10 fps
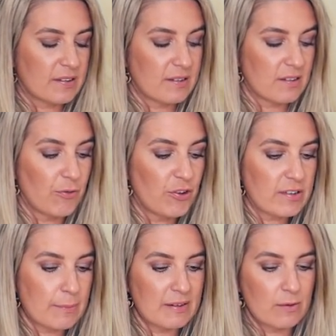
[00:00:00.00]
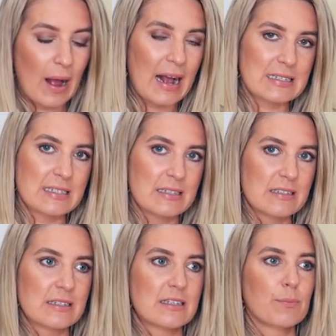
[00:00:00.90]
So just some little
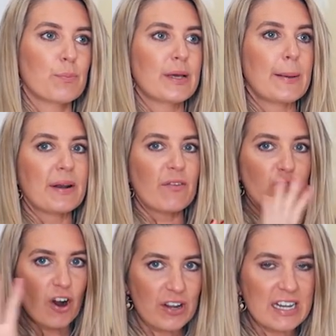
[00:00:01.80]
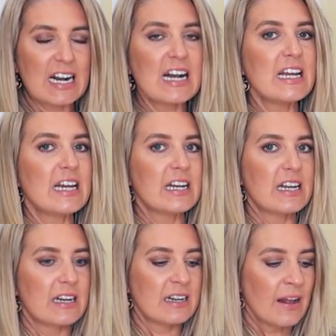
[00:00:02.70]
accents, because I'm keeping it very clean
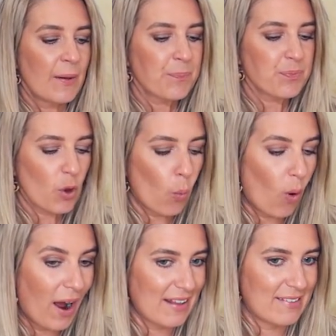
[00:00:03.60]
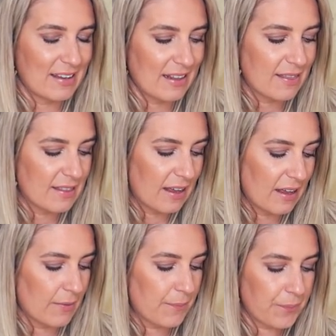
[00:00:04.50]
and white in
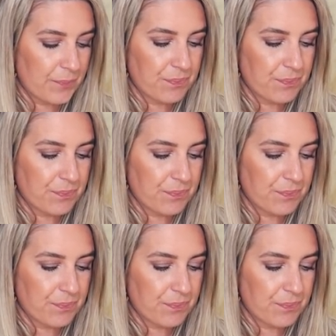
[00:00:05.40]
there.